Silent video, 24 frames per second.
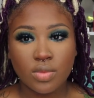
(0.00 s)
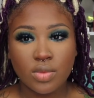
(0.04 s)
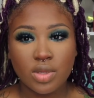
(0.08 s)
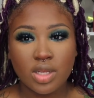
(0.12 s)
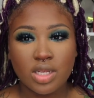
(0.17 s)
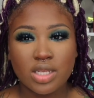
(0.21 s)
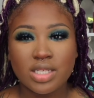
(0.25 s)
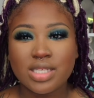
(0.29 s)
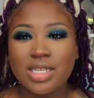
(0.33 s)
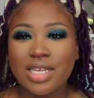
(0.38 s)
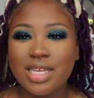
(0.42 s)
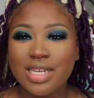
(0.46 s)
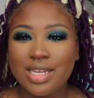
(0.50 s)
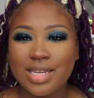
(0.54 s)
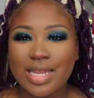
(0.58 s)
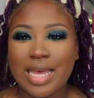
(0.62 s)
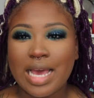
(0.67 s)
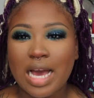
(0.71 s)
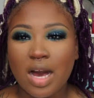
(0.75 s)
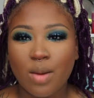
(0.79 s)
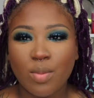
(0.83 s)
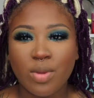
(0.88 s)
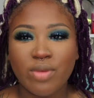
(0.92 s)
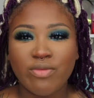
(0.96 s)
See,
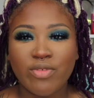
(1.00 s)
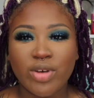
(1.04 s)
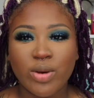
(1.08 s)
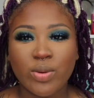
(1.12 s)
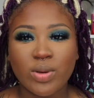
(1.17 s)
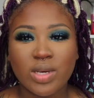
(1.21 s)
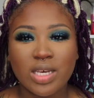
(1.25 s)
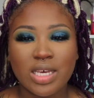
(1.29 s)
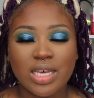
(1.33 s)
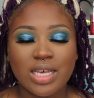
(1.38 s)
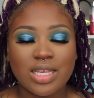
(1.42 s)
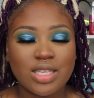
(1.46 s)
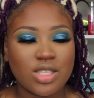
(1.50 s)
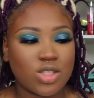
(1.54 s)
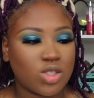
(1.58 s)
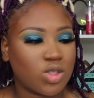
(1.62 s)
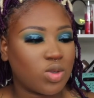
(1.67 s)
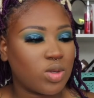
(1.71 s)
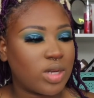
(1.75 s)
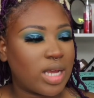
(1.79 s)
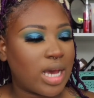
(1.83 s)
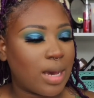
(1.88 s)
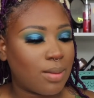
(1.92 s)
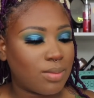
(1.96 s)
now I'm in focus. So
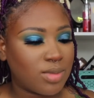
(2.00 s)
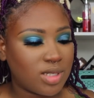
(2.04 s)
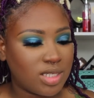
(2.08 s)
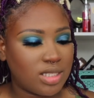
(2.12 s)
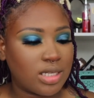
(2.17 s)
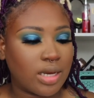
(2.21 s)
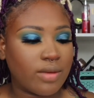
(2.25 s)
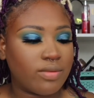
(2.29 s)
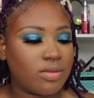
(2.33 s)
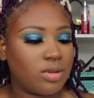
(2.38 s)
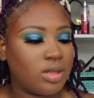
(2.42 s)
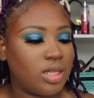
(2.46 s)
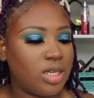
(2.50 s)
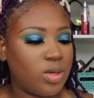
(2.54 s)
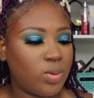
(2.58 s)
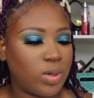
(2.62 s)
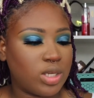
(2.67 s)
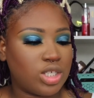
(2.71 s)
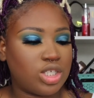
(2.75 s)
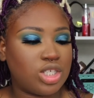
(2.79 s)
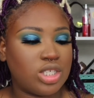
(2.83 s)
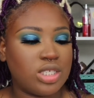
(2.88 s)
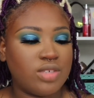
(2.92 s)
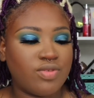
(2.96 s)
now I'm definitely
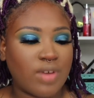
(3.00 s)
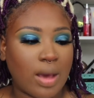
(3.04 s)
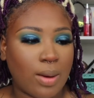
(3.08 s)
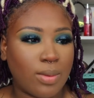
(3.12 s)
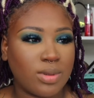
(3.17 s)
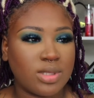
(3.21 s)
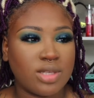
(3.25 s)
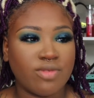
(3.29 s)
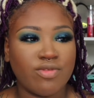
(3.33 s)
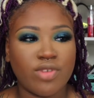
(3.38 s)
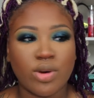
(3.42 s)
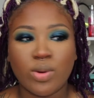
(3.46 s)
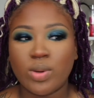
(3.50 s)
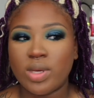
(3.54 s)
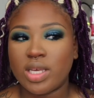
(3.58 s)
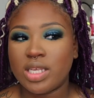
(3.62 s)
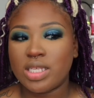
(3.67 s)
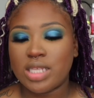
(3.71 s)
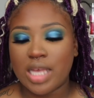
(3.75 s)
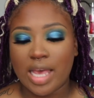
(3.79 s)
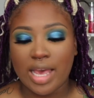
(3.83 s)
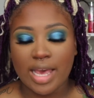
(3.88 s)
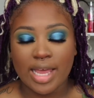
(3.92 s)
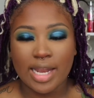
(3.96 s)
questioning if I was in
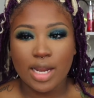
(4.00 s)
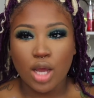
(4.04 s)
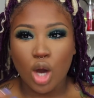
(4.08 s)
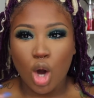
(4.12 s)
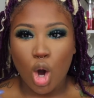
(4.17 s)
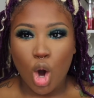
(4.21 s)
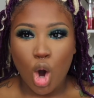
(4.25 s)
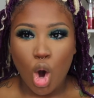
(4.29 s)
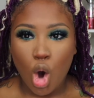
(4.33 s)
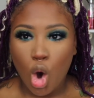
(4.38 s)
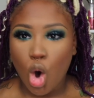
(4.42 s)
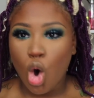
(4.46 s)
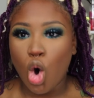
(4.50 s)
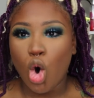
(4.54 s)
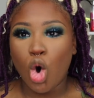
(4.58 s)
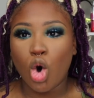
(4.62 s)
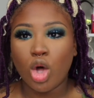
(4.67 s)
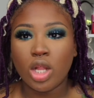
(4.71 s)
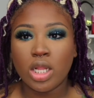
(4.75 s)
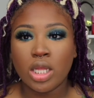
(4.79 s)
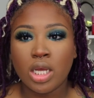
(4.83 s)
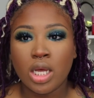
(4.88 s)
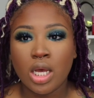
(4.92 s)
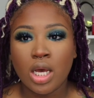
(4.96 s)
focus at
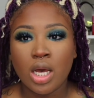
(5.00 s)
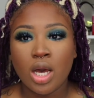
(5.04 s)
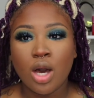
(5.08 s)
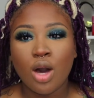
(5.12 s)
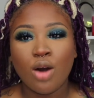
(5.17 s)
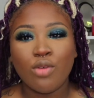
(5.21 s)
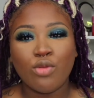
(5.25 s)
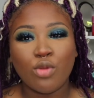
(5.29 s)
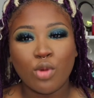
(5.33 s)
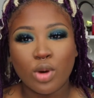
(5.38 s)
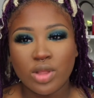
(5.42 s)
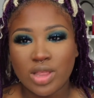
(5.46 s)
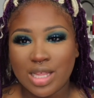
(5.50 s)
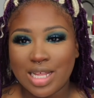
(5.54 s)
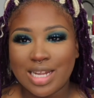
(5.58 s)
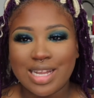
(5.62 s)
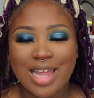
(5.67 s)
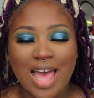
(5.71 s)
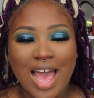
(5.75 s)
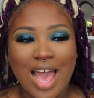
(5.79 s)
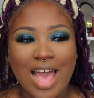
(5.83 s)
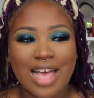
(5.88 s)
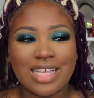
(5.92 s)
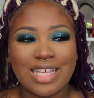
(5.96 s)
all for the
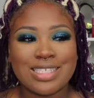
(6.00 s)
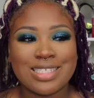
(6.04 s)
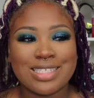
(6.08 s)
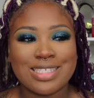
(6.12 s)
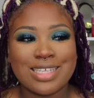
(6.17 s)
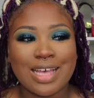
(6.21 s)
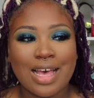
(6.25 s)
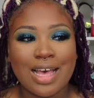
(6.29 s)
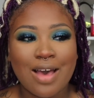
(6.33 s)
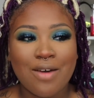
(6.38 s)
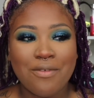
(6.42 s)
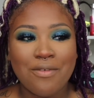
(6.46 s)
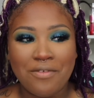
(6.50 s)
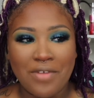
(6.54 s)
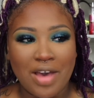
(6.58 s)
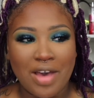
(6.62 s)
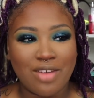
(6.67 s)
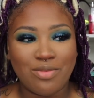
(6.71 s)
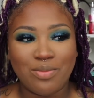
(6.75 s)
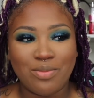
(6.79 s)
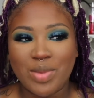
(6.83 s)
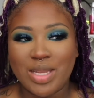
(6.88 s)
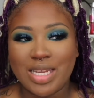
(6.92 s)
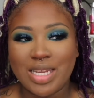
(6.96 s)
last
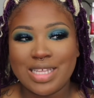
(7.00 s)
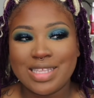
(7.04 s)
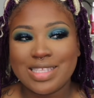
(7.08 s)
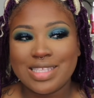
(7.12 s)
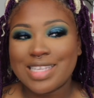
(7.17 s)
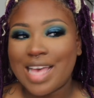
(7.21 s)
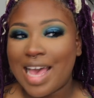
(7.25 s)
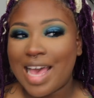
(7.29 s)
five minutes.